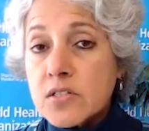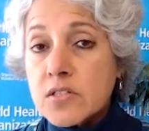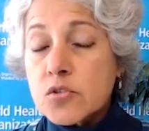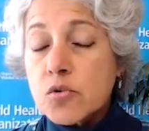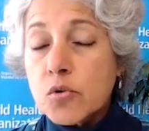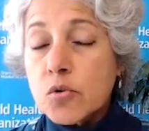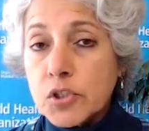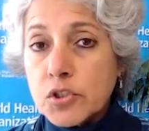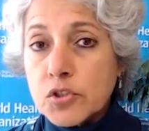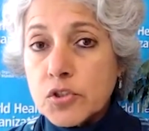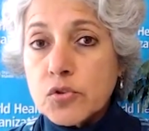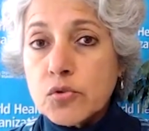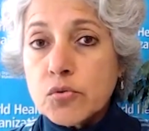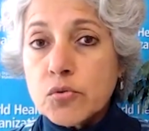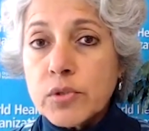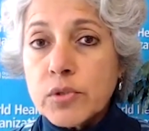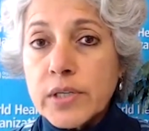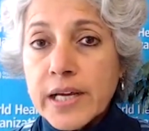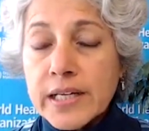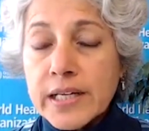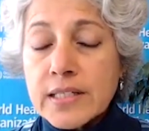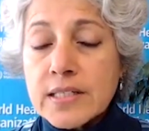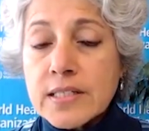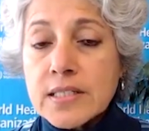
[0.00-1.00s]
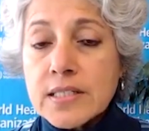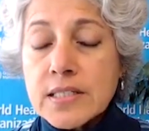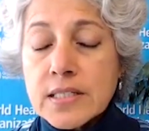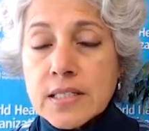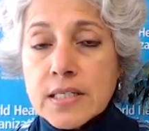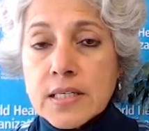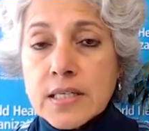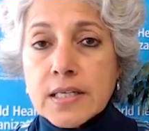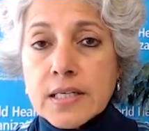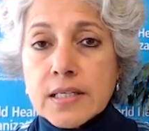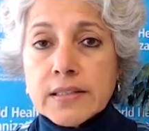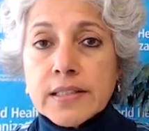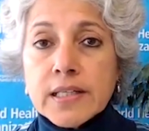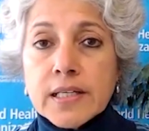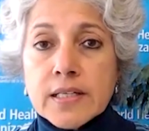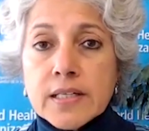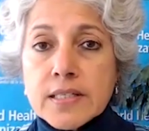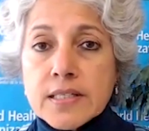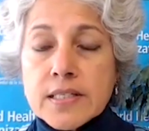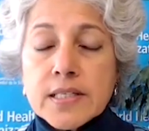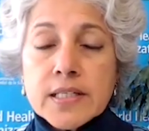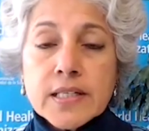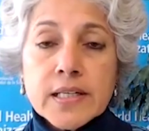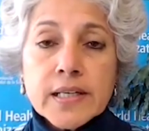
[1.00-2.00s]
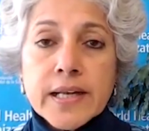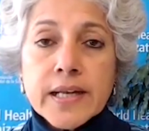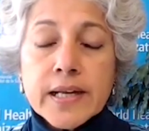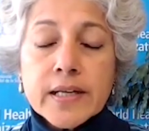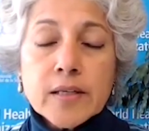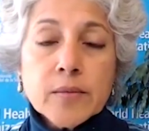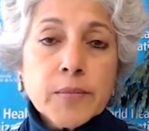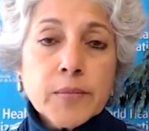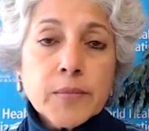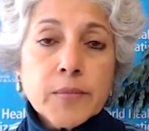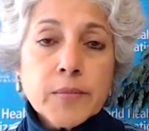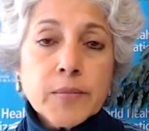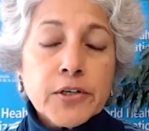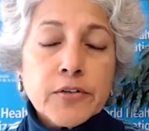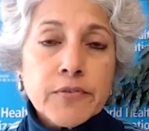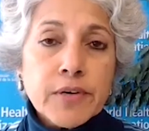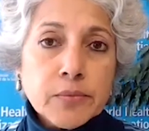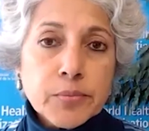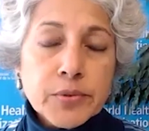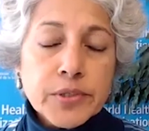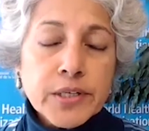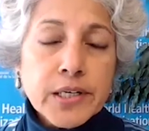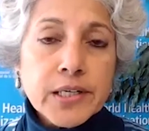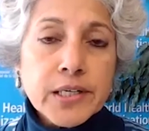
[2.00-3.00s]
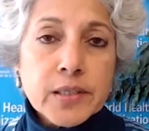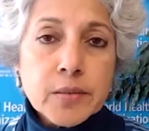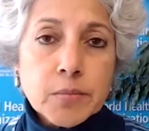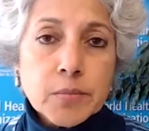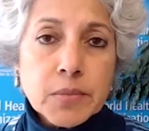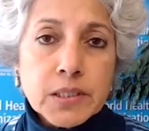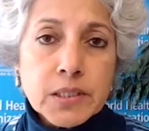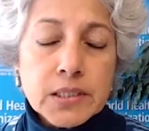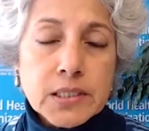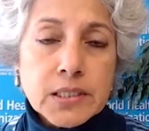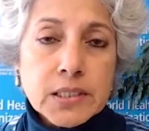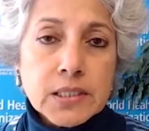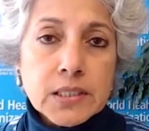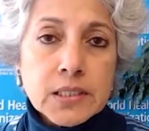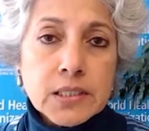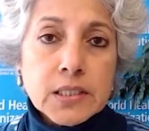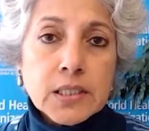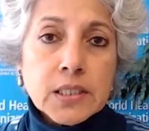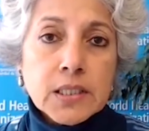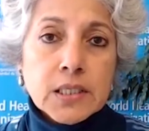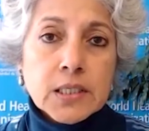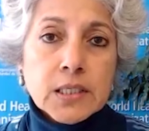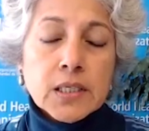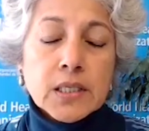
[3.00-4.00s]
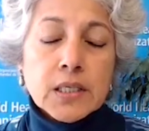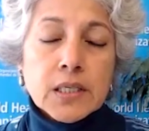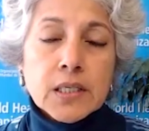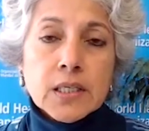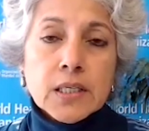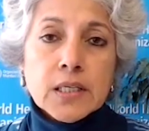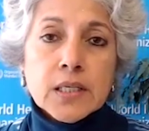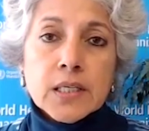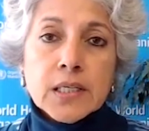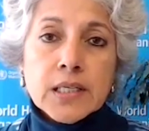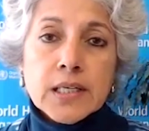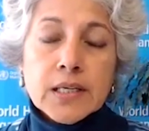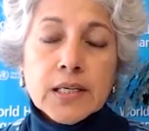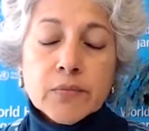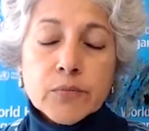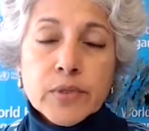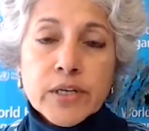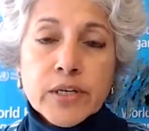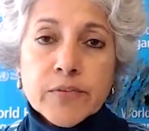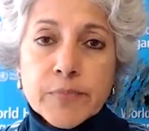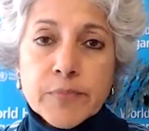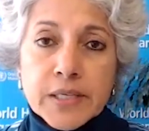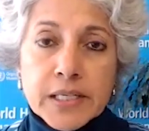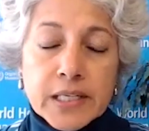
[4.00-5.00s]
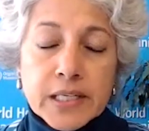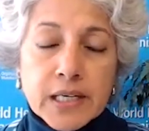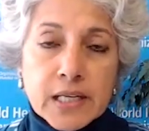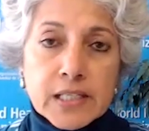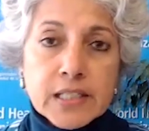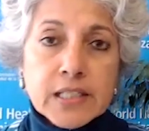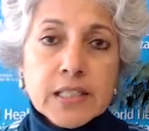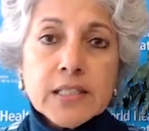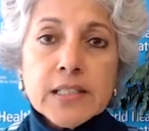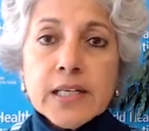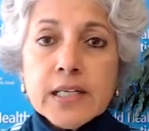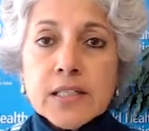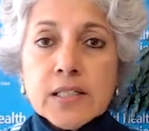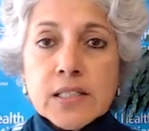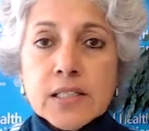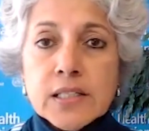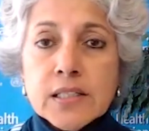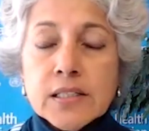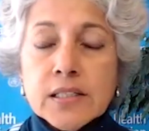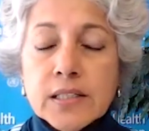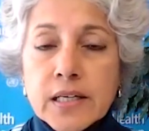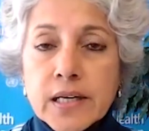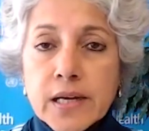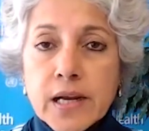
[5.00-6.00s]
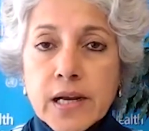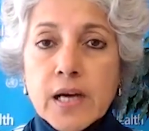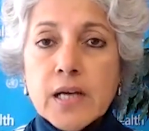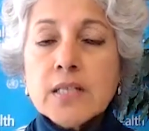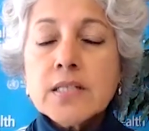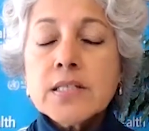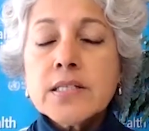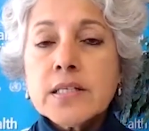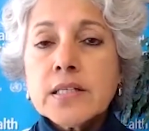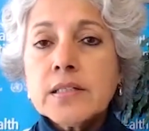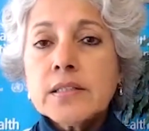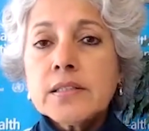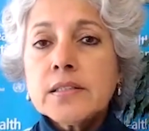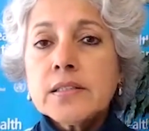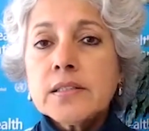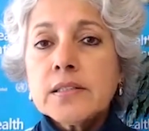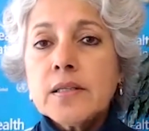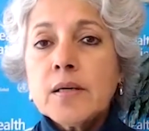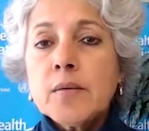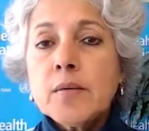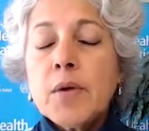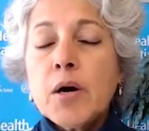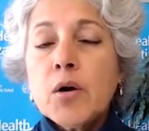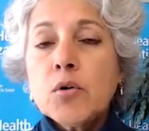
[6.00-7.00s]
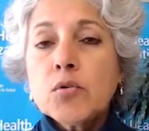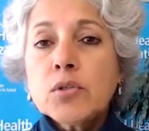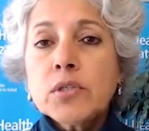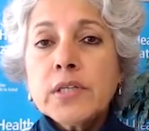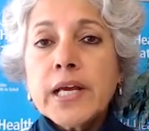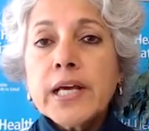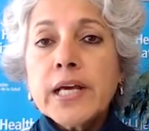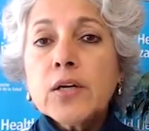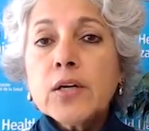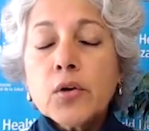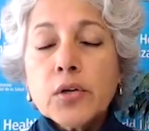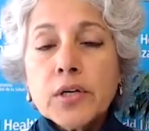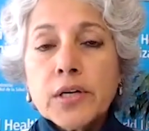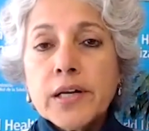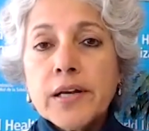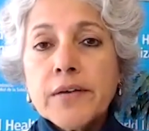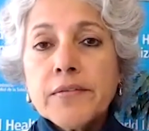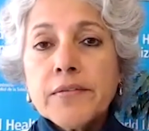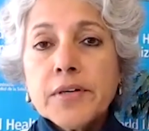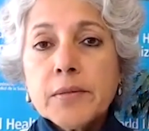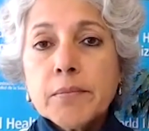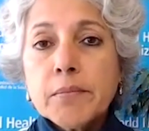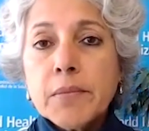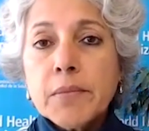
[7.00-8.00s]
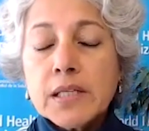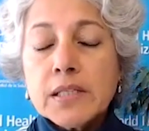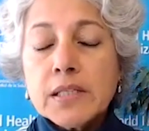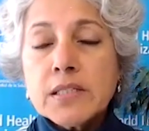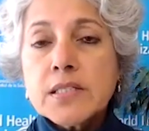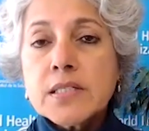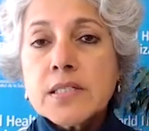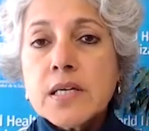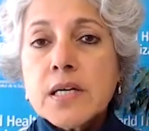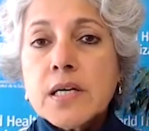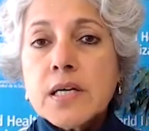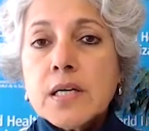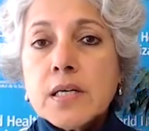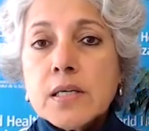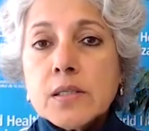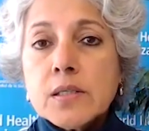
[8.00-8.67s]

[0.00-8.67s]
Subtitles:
is going to do next, there is still an element of unpredictability. We have been lucky that in the last about 10 or 11 months